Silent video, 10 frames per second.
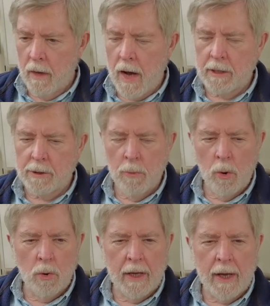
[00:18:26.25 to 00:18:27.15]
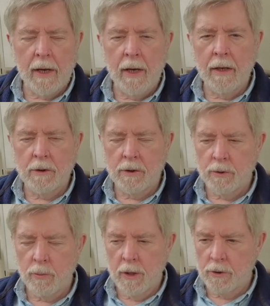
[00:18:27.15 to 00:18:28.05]
oxbow lake, I guess
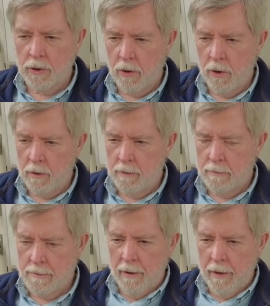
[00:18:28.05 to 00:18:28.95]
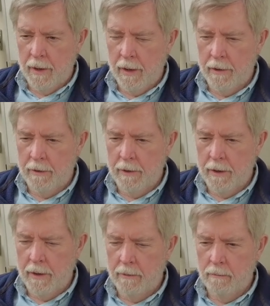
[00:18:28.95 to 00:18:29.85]
is what it's called, and
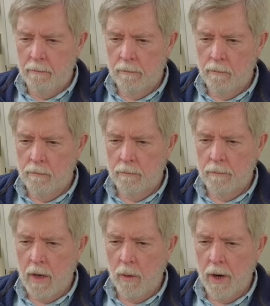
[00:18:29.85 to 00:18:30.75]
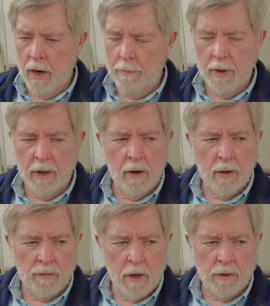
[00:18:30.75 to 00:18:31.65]
uh, I went up in there
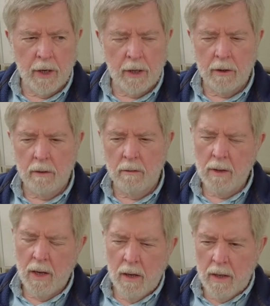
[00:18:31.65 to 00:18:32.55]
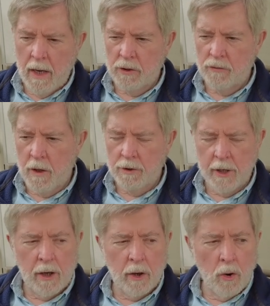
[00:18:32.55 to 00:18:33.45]
as far as I could, not as far as I
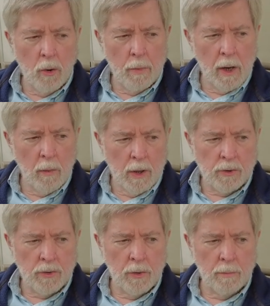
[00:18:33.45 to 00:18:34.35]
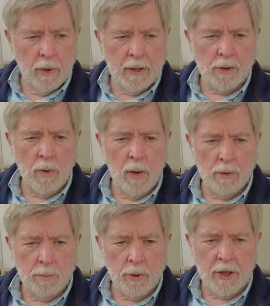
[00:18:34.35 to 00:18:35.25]
could go, but I went to a place where I
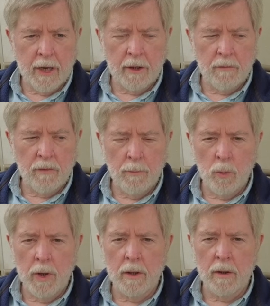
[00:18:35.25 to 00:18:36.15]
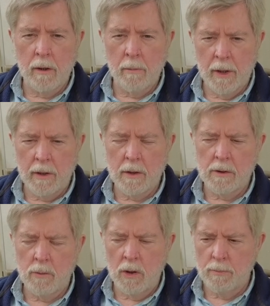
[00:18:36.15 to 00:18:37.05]
was protected from the wind a little bit because
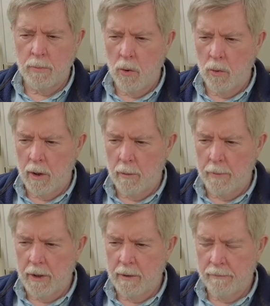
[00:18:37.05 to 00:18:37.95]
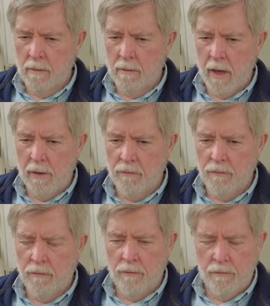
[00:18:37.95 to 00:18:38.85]
it was blowing a little bit. I
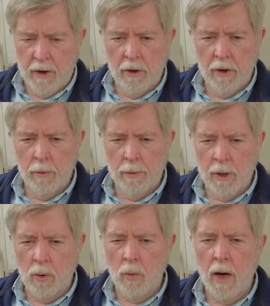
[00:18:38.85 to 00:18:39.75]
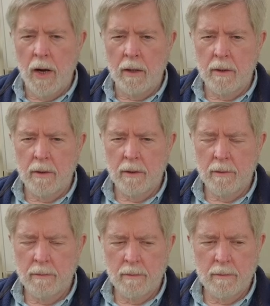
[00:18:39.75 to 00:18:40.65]
figured it would be quiet
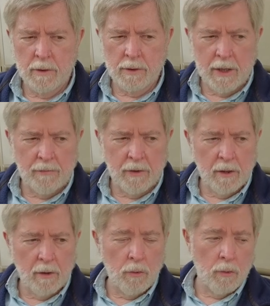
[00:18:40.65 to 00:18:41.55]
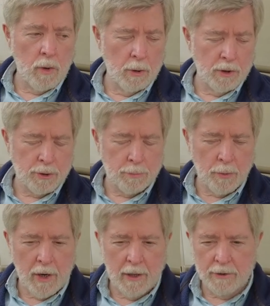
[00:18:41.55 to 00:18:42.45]
this evening, although I was
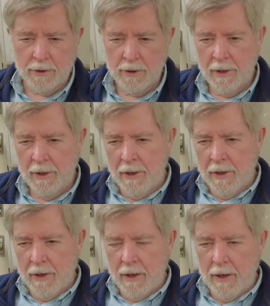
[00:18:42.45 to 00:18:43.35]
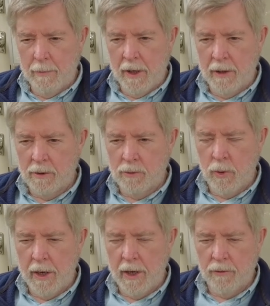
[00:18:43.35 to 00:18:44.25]
surprised about
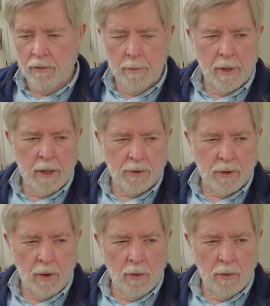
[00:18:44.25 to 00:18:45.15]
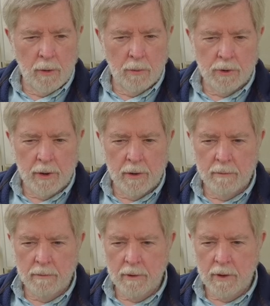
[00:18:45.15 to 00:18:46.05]
20, 30 minutes ago, there was a
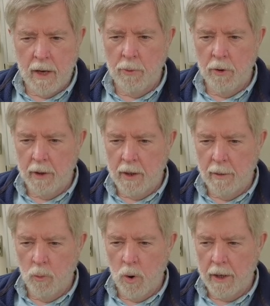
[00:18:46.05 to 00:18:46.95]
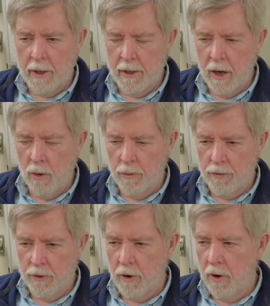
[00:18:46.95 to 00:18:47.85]
couple that come walking down with
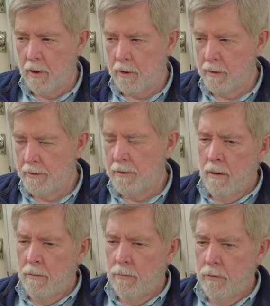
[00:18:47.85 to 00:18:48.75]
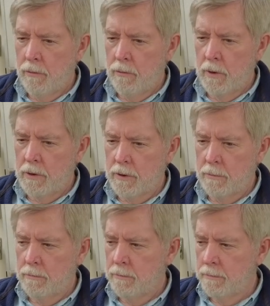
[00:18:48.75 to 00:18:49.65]
their dog through
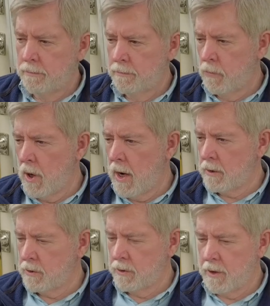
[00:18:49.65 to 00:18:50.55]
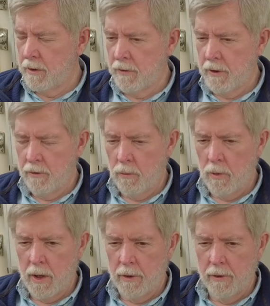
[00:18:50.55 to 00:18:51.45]
some rocks and stuff into the
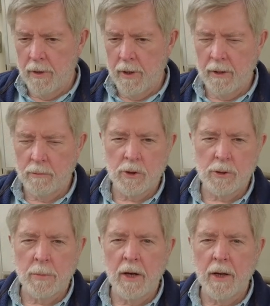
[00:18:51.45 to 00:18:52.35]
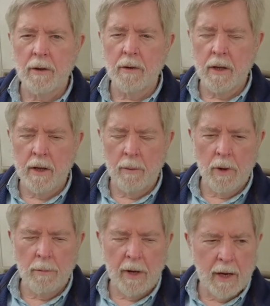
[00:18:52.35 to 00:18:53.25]
water, and that was about it. Then they
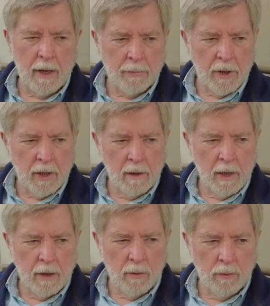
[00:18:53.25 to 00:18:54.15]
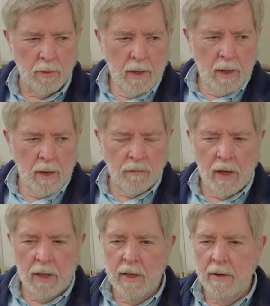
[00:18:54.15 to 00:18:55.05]
went back up the hill. I don't know if
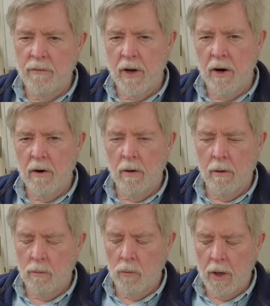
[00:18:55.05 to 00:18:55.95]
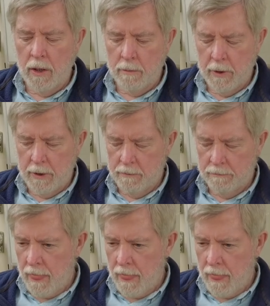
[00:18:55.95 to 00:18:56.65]
they lived there or what, but